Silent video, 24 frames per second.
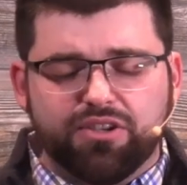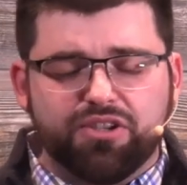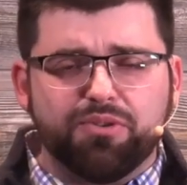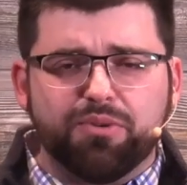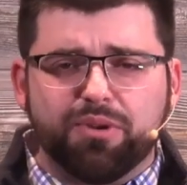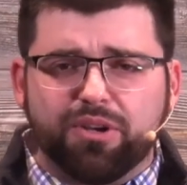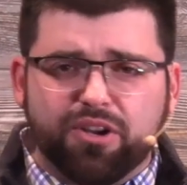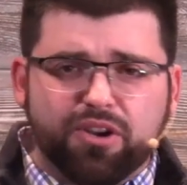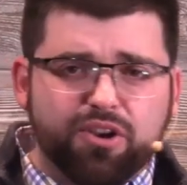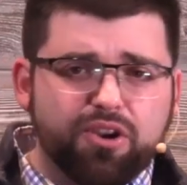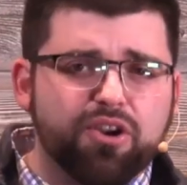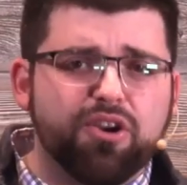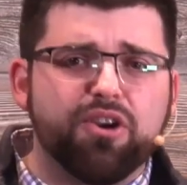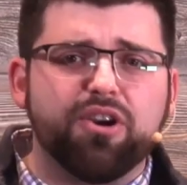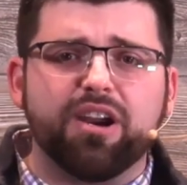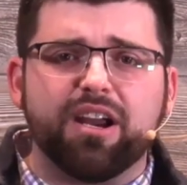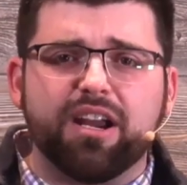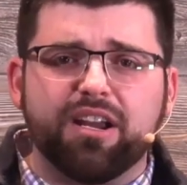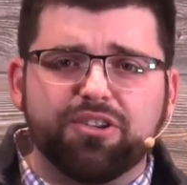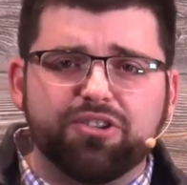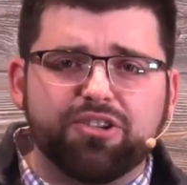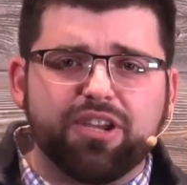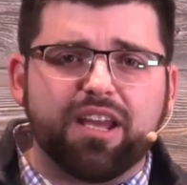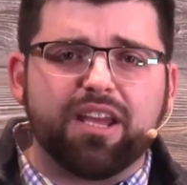to
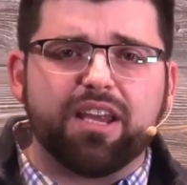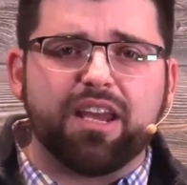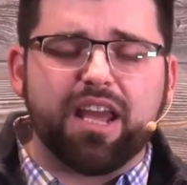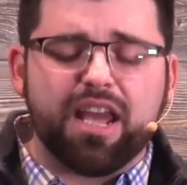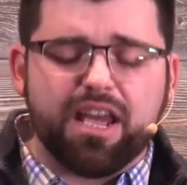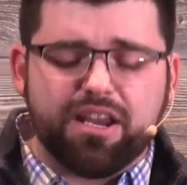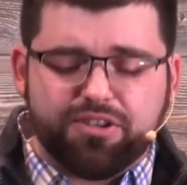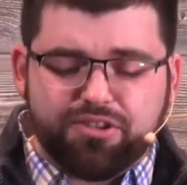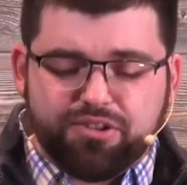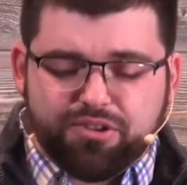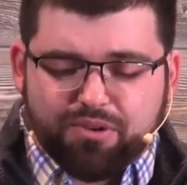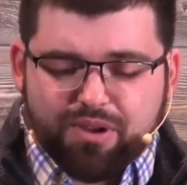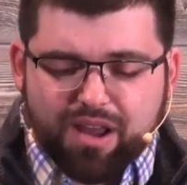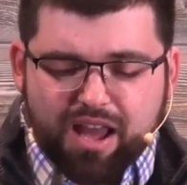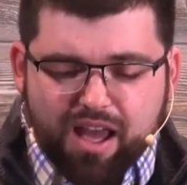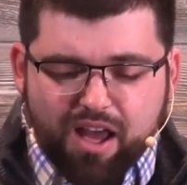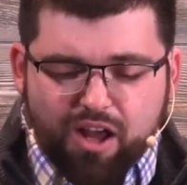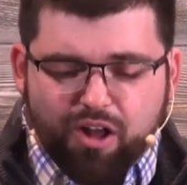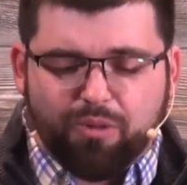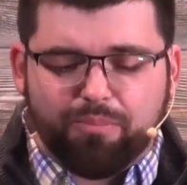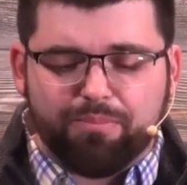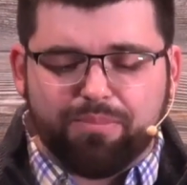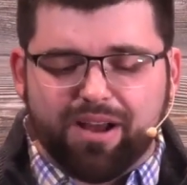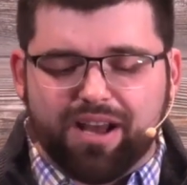encourage, and to
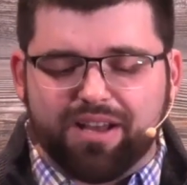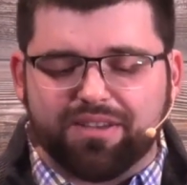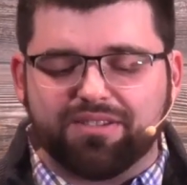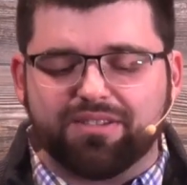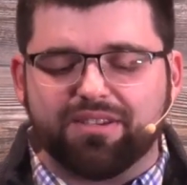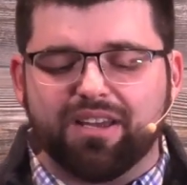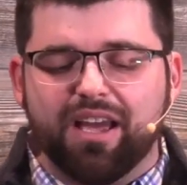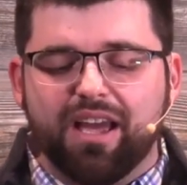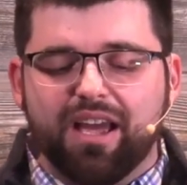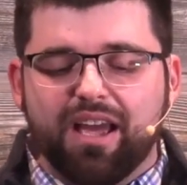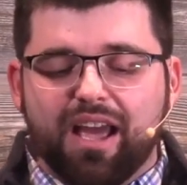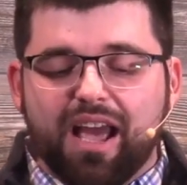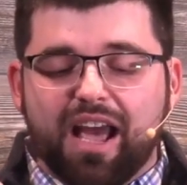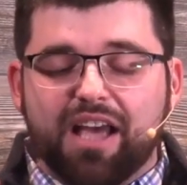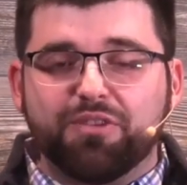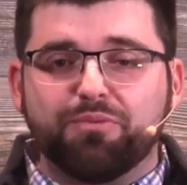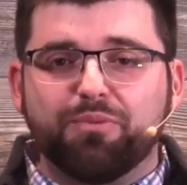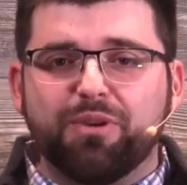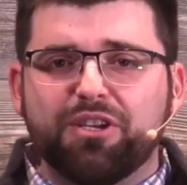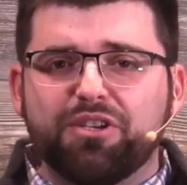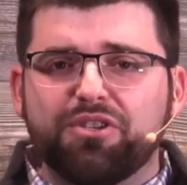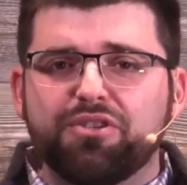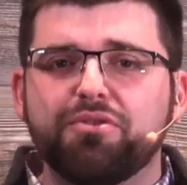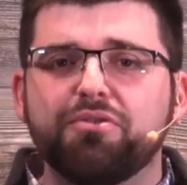help us as
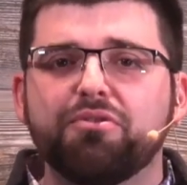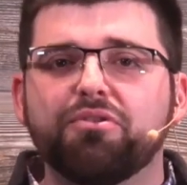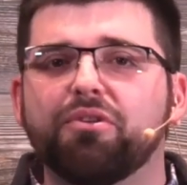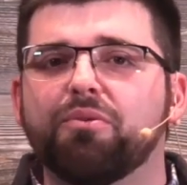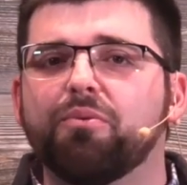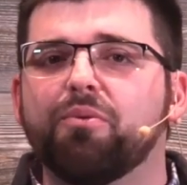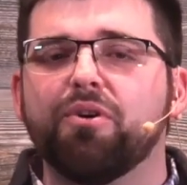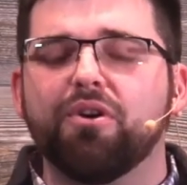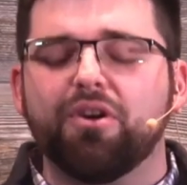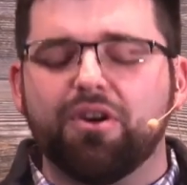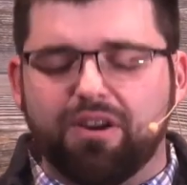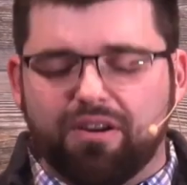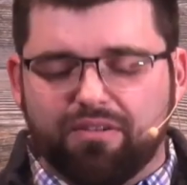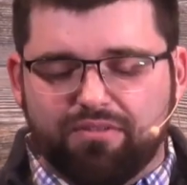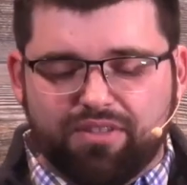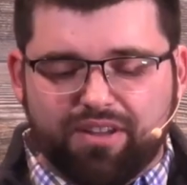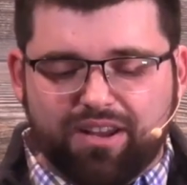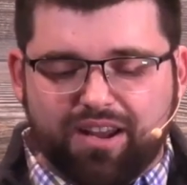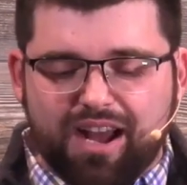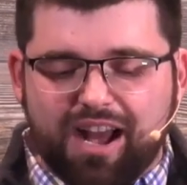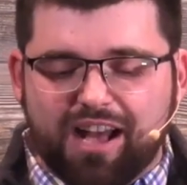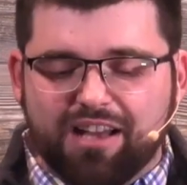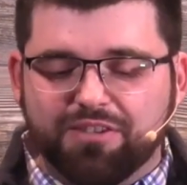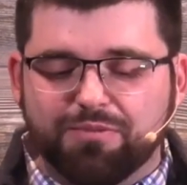we do the work of the
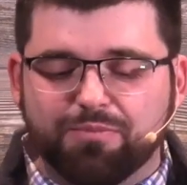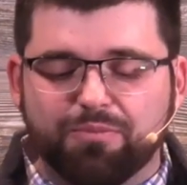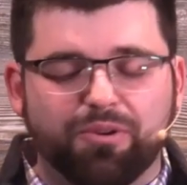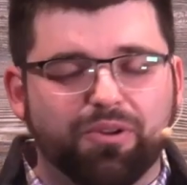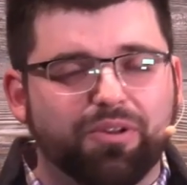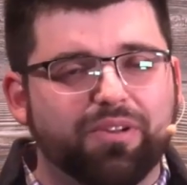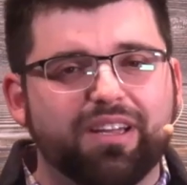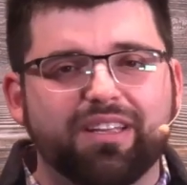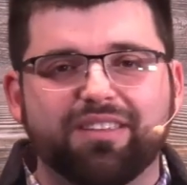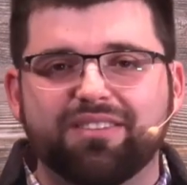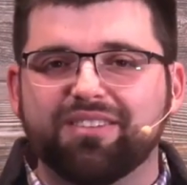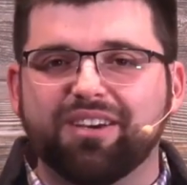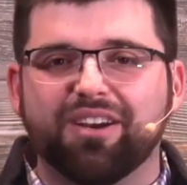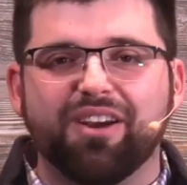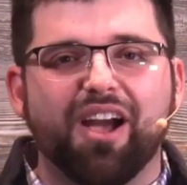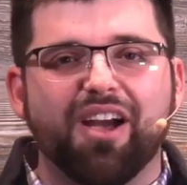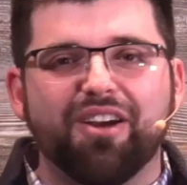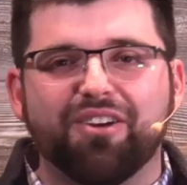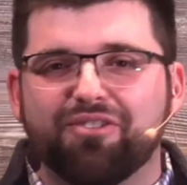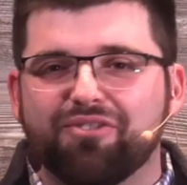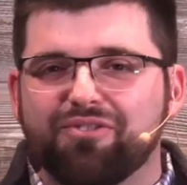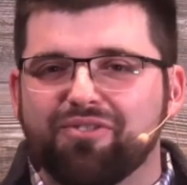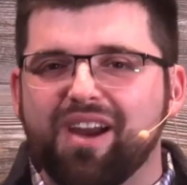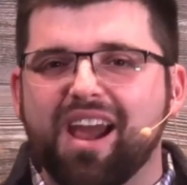gospel. It's
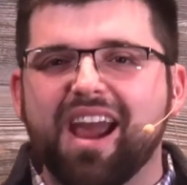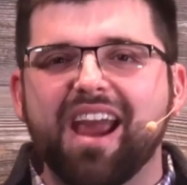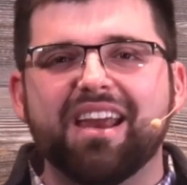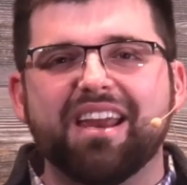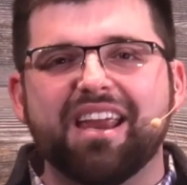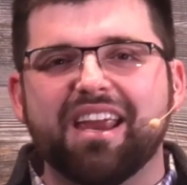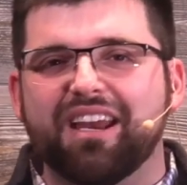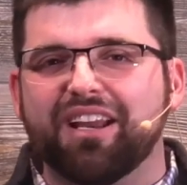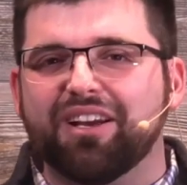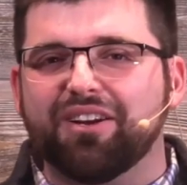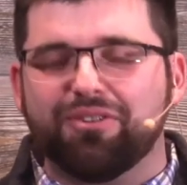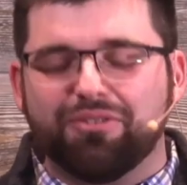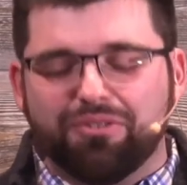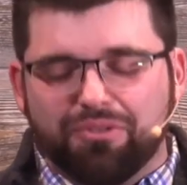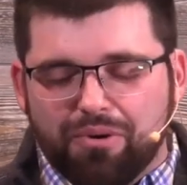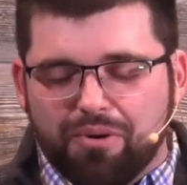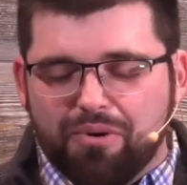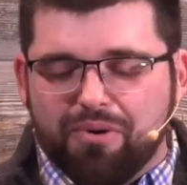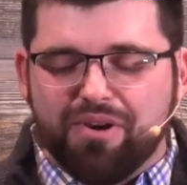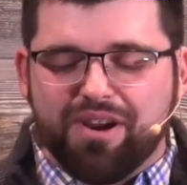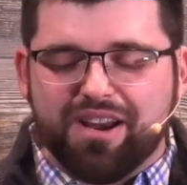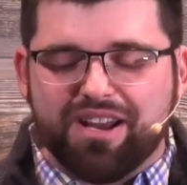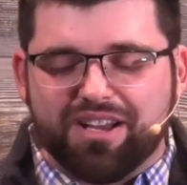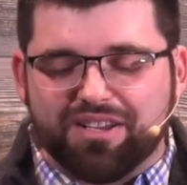a great and a
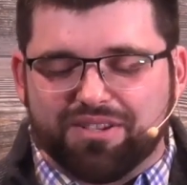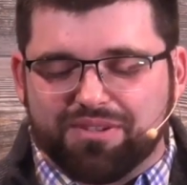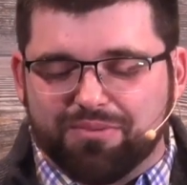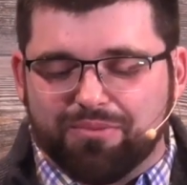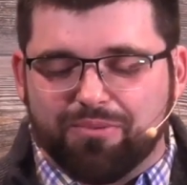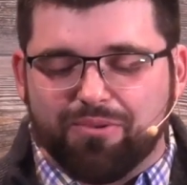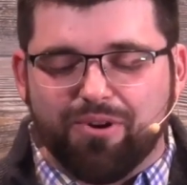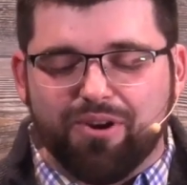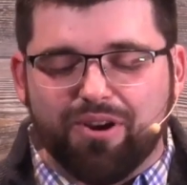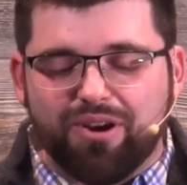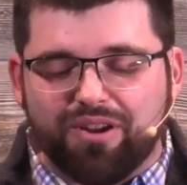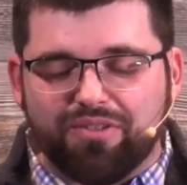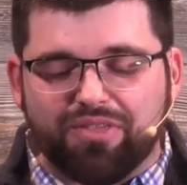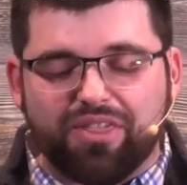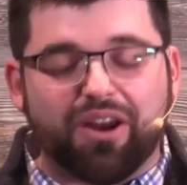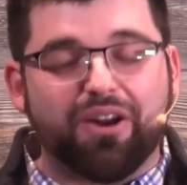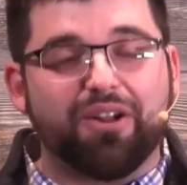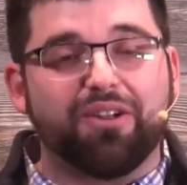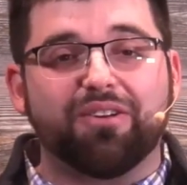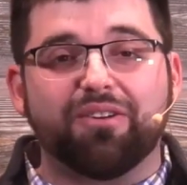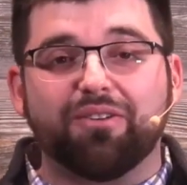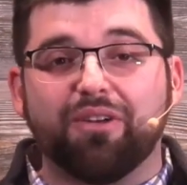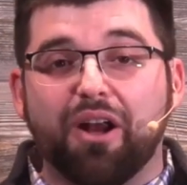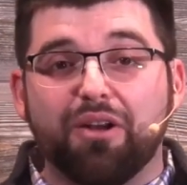glorious work that
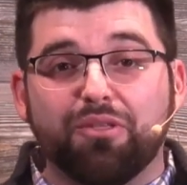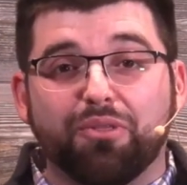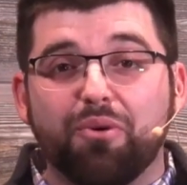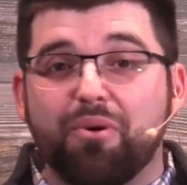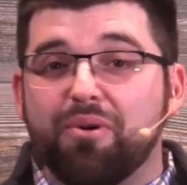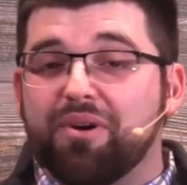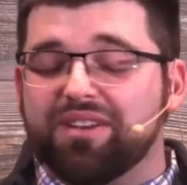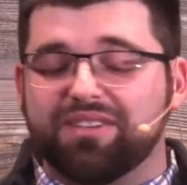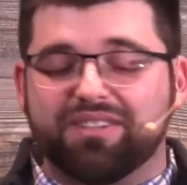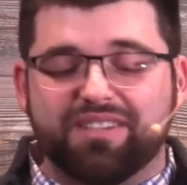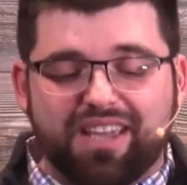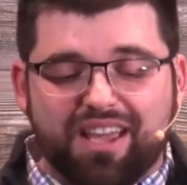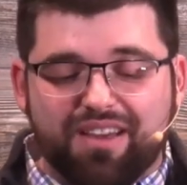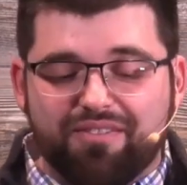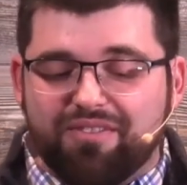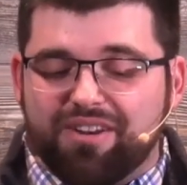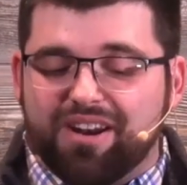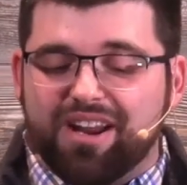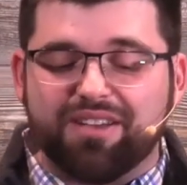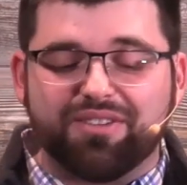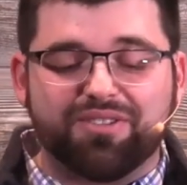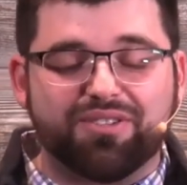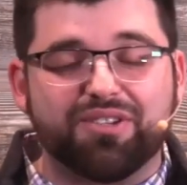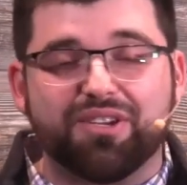our Lord has
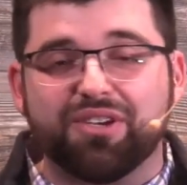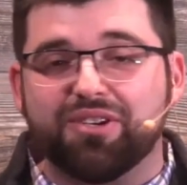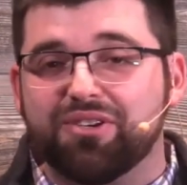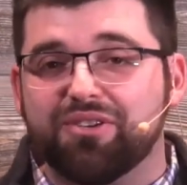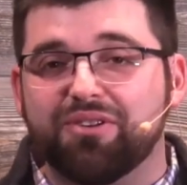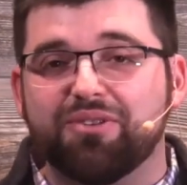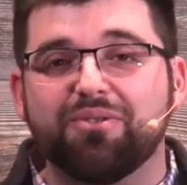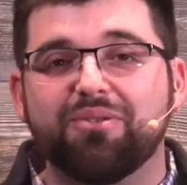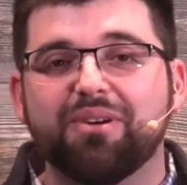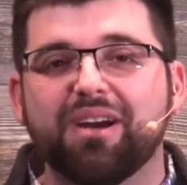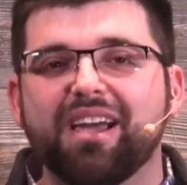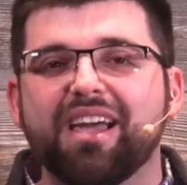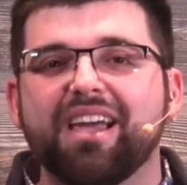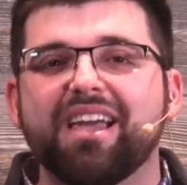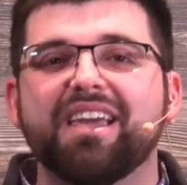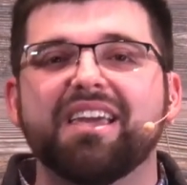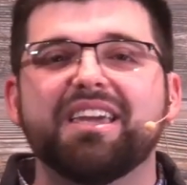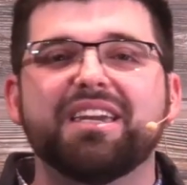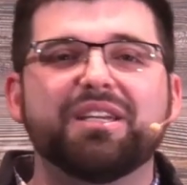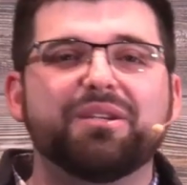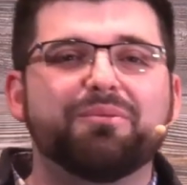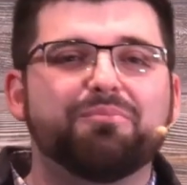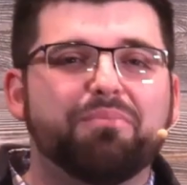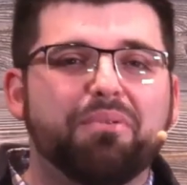given us to do
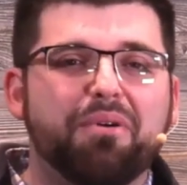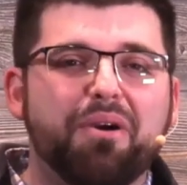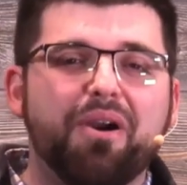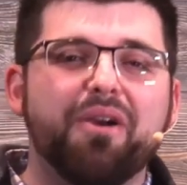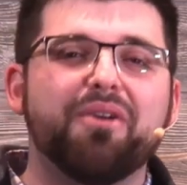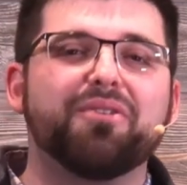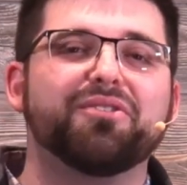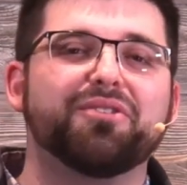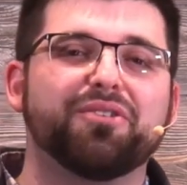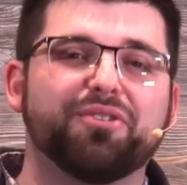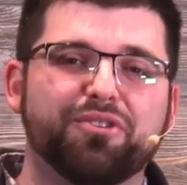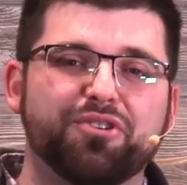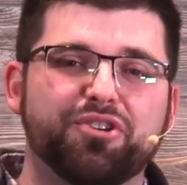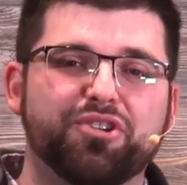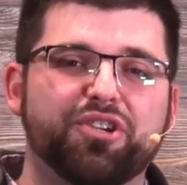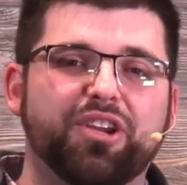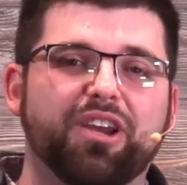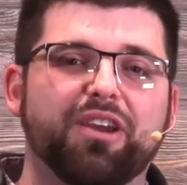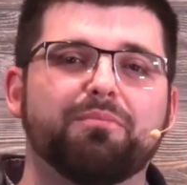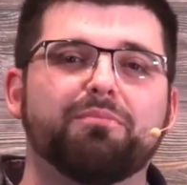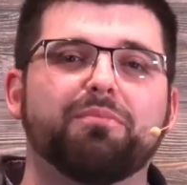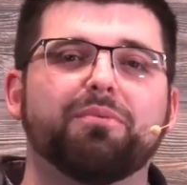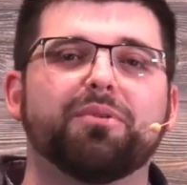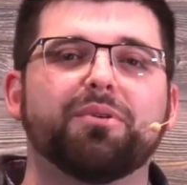in
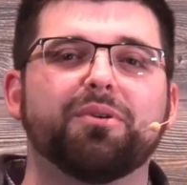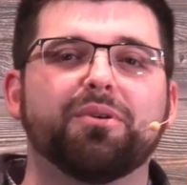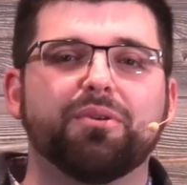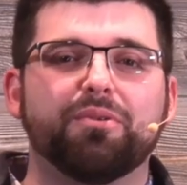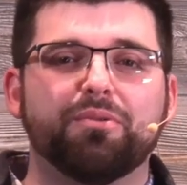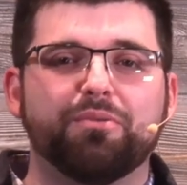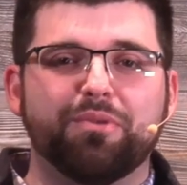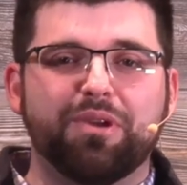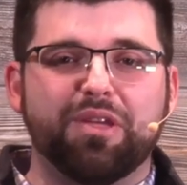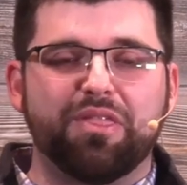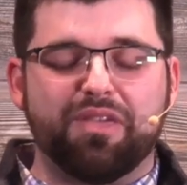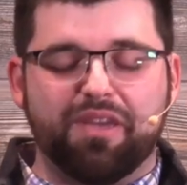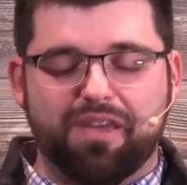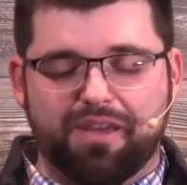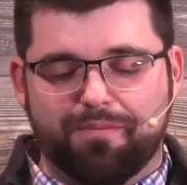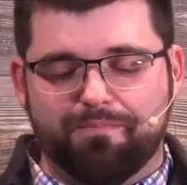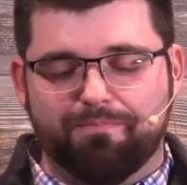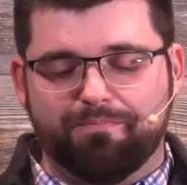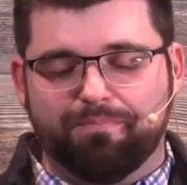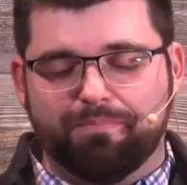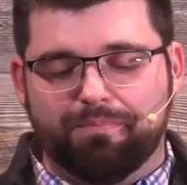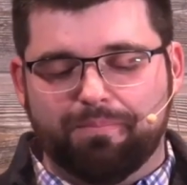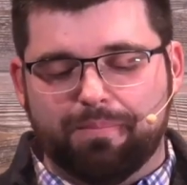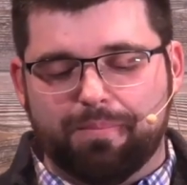partnership with
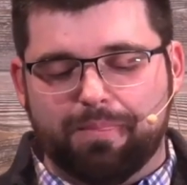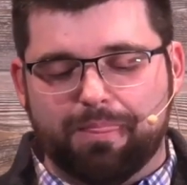him.